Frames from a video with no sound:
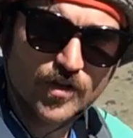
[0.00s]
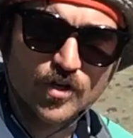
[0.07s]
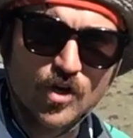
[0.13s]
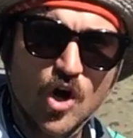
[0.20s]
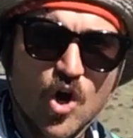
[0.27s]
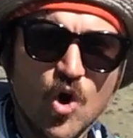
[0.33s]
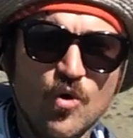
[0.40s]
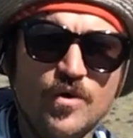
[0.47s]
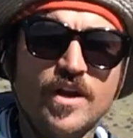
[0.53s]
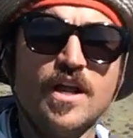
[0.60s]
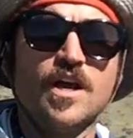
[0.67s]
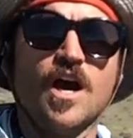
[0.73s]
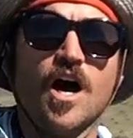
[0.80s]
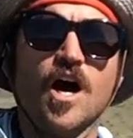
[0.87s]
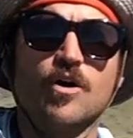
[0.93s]
your own
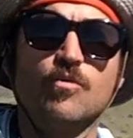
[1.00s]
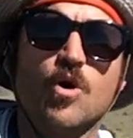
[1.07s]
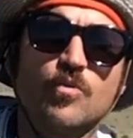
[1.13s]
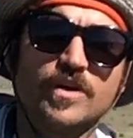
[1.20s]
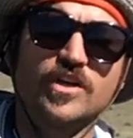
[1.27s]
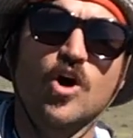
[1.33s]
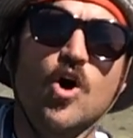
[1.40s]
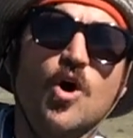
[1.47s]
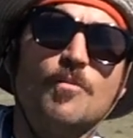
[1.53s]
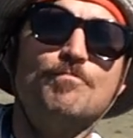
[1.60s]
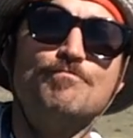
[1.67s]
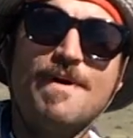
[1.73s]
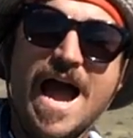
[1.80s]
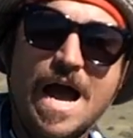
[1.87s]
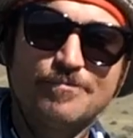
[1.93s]
what we call
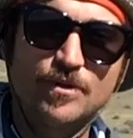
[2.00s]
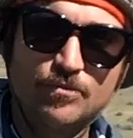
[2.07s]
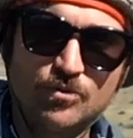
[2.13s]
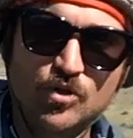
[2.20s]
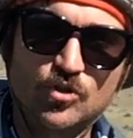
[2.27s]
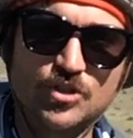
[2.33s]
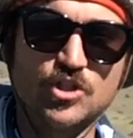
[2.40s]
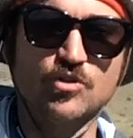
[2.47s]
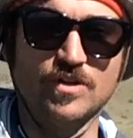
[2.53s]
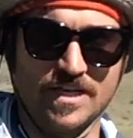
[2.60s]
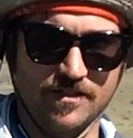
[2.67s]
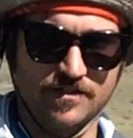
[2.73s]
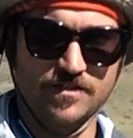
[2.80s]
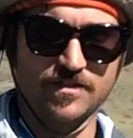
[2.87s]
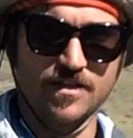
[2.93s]
mappable
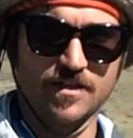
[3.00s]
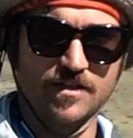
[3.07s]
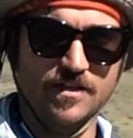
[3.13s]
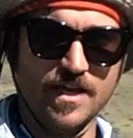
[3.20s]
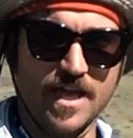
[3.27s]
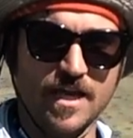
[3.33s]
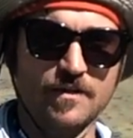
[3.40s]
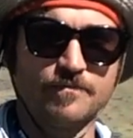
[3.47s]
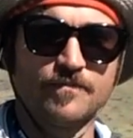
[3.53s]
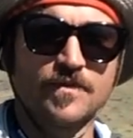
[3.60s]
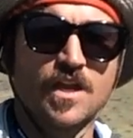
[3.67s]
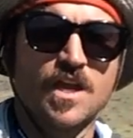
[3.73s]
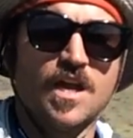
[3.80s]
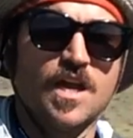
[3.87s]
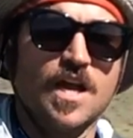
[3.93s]
units. Okay?
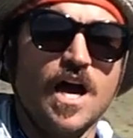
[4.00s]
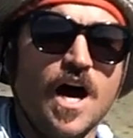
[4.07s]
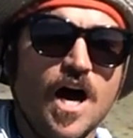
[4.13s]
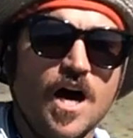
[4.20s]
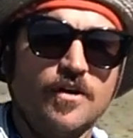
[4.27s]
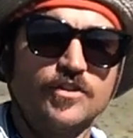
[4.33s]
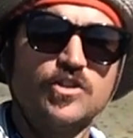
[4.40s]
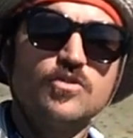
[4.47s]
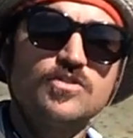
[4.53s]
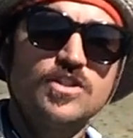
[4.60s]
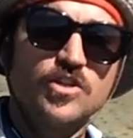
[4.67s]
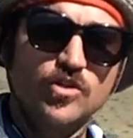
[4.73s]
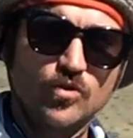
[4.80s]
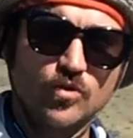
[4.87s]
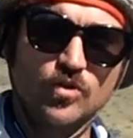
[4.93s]

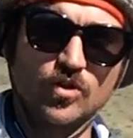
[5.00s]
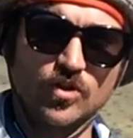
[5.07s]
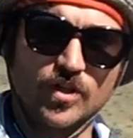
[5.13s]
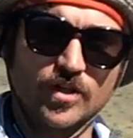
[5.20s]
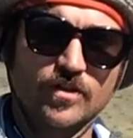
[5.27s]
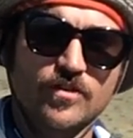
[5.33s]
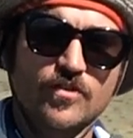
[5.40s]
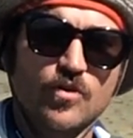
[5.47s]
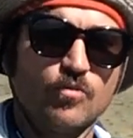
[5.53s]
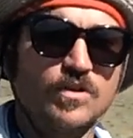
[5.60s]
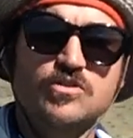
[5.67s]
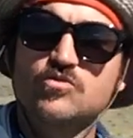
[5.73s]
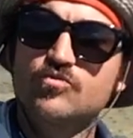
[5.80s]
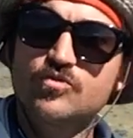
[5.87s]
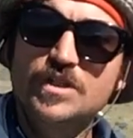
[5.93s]
Using Google Earth,
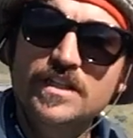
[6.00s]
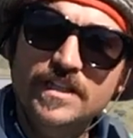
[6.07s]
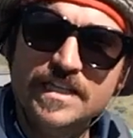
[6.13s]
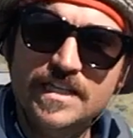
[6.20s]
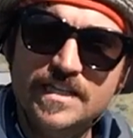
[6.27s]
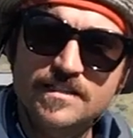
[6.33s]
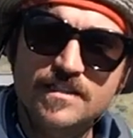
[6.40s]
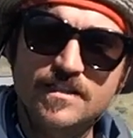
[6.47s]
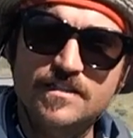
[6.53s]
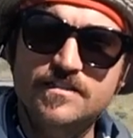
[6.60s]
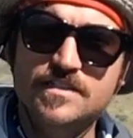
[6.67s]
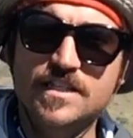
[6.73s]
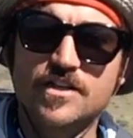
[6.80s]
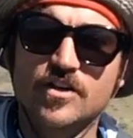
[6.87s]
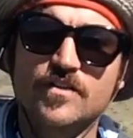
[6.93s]
what's really easy to
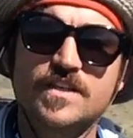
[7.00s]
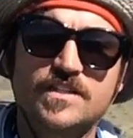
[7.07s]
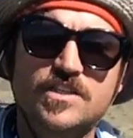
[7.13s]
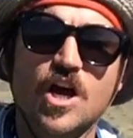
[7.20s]
see are these